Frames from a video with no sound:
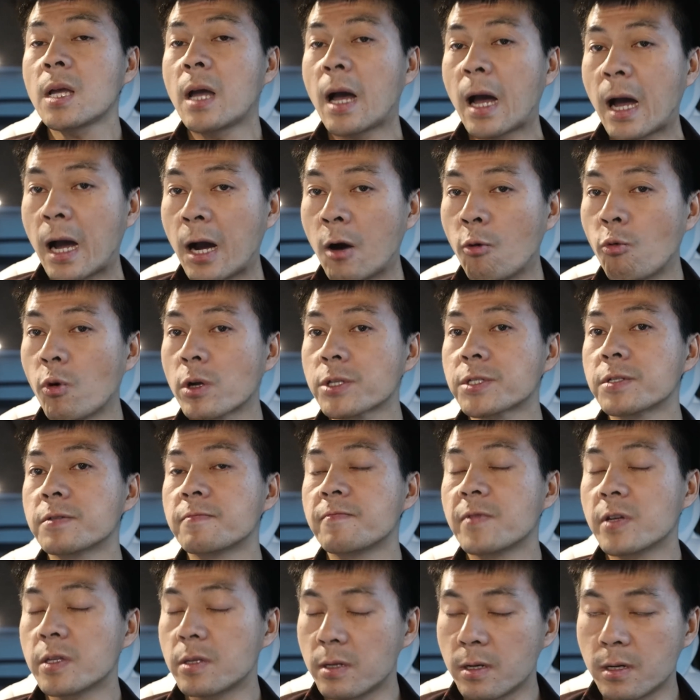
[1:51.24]
how was it
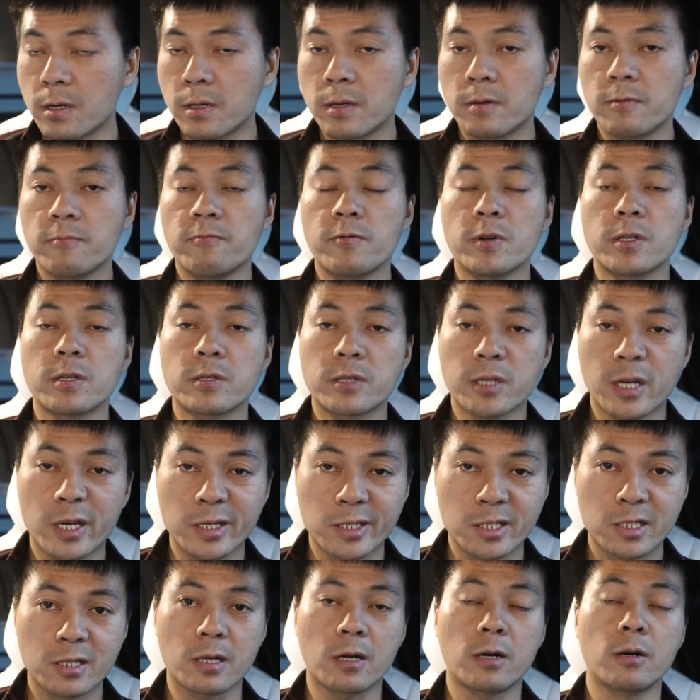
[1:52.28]
with a
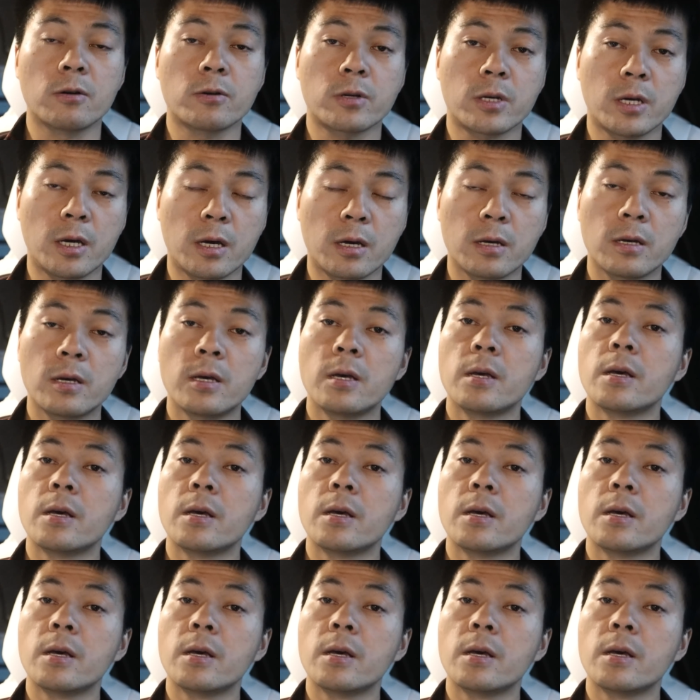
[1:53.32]
Tesla? Okay,